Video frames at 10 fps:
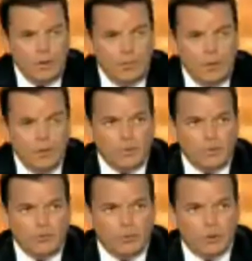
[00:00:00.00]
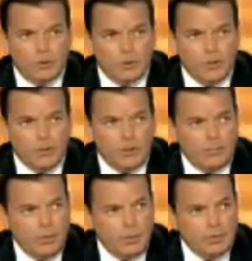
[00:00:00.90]
Well, we'd be foolish not to
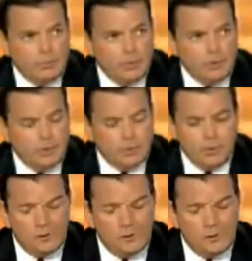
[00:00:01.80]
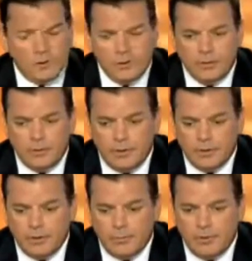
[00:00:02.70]
compare, because as we learn
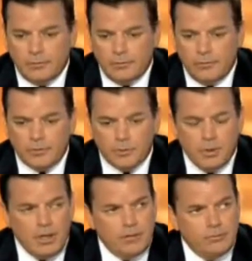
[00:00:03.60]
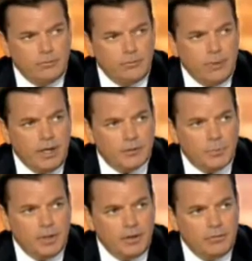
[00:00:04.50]
about future behavior from past
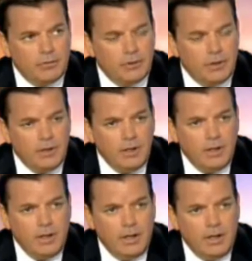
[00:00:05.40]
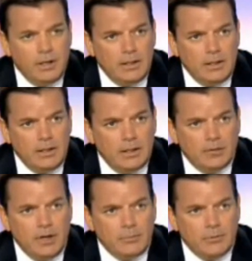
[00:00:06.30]
behavior, and
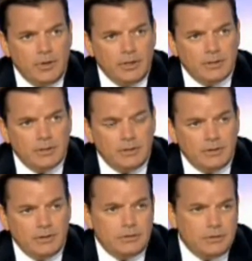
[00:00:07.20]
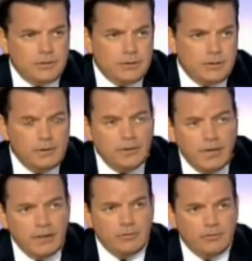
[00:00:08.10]
crime trends tend to